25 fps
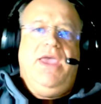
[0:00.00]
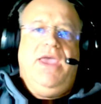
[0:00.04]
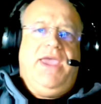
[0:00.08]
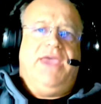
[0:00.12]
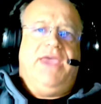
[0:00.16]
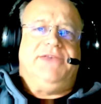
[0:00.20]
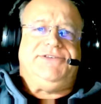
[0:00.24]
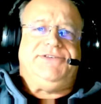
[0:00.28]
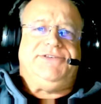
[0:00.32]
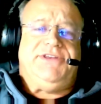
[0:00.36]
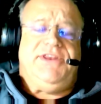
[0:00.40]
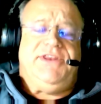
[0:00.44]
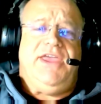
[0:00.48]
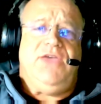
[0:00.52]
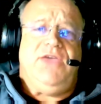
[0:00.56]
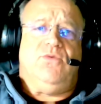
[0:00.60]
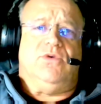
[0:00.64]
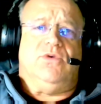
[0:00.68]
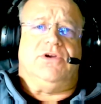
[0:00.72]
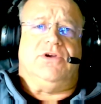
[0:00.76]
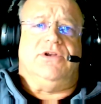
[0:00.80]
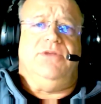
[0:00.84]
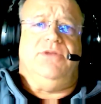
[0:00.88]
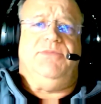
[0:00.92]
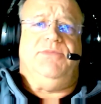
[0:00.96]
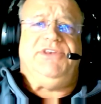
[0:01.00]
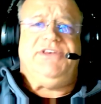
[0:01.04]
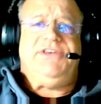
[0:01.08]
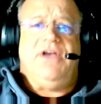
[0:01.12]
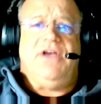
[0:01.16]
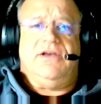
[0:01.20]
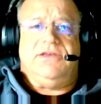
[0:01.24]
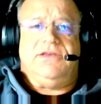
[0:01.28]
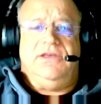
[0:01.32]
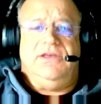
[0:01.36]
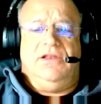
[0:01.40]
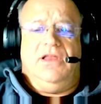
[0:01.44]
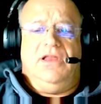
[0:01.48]
And today we're going to be
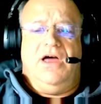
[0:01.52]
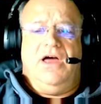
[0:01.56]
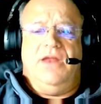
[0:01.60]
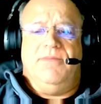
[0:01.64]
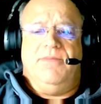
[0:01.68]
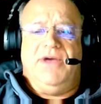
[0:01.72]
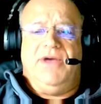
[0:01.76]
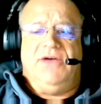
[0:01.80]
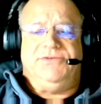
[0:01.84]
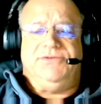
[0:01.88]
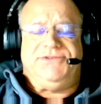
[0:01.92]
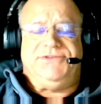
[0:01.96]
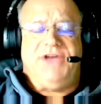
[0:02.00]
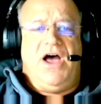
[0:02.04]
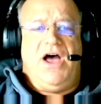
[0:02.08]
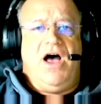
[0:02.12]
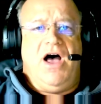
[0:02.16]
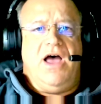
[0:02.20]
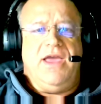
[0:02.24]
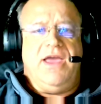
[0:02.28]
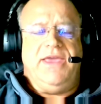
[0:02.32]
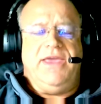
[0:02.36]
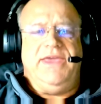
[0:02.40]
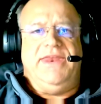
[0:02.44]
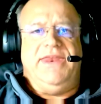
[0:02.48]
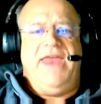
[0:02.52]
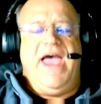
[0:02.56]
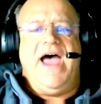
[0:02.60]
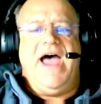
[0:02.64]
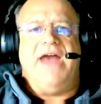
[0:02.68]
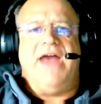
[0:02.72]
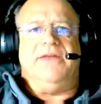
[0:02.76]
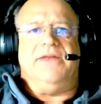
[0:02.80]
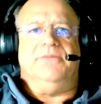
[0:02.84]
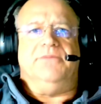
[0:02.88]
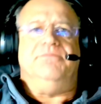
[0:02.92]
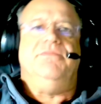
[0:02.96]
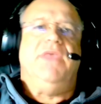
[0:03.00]
talking a lot about Dot and
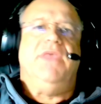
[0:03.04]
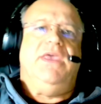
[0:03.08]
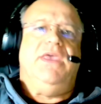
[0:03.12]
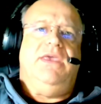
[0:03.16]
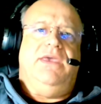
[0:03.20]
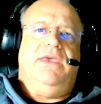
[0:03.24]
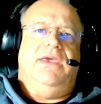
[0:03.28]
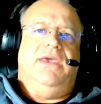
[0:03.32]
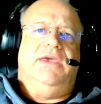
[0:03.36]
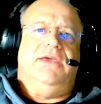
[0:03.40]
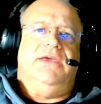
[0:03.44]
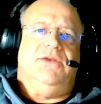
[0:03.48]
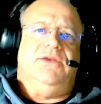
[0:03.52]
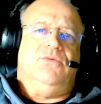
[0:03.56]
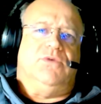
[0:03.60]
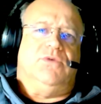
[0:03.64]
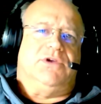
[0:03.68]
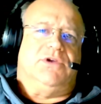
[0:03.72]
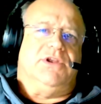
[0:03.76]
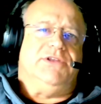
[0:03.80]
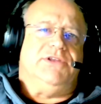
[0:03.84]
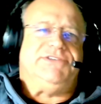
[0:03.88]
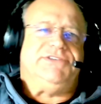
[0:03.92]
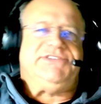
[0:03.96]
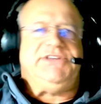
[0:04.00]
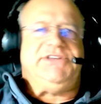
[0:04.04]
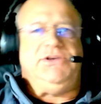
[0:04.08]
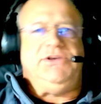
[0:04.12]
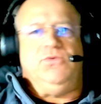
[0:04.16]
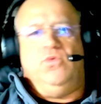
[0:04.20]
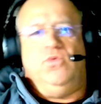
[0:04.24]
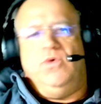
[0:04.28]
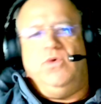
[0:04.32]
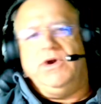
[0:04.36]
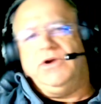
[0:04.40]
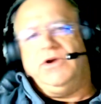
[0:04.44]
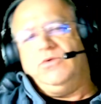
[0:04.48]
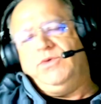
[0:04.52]
Atom, and we're going to see
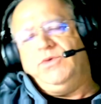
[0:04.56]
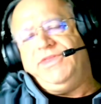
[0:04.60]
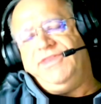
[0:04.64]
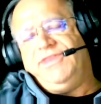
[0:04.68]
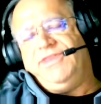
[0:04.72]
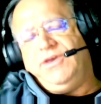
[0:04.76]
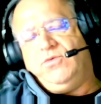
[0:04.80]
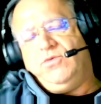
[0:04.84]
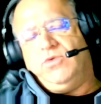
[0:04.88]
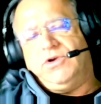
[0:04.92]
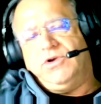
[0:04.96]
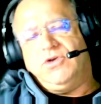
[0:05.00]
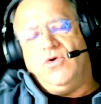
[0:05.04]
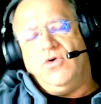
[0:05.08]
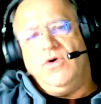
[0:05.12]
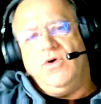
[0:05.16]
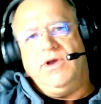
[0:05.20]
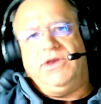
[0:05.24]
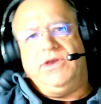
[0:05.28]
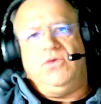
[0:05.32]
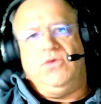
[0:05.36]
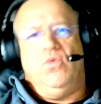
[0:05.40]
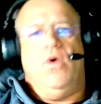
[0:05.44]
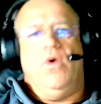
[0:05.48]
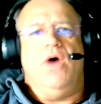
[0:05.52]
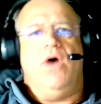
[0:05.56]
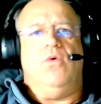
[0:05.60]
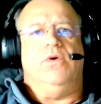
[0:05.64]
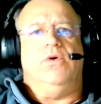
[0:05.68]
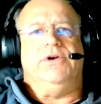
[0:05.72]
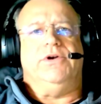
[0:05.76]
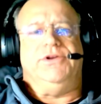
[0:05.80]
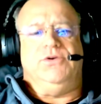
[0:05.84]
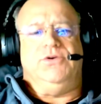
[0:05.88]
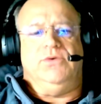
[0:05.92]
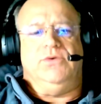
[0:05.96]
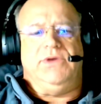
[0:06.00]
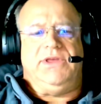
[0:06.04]
where we think we're going, what we're
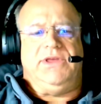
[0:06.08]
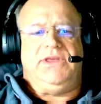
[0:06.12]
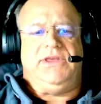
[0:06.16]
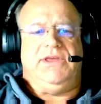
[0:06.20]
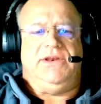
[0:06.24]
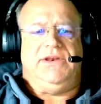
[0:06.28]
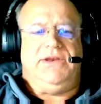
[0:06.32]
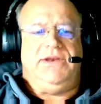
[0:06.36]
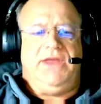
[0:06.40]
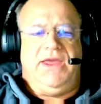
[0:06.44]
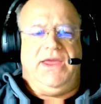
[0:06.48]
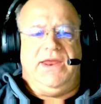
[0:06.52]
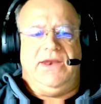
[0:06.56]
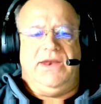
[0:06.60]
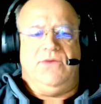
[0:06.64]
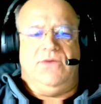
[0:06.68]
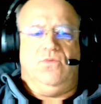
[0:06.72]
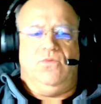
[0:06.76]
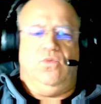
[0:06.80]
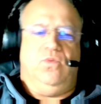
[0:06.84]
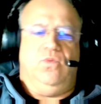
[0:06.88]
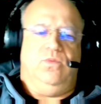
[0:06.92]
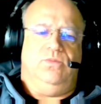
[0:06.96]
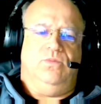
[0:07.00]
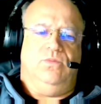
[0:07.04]
doing, and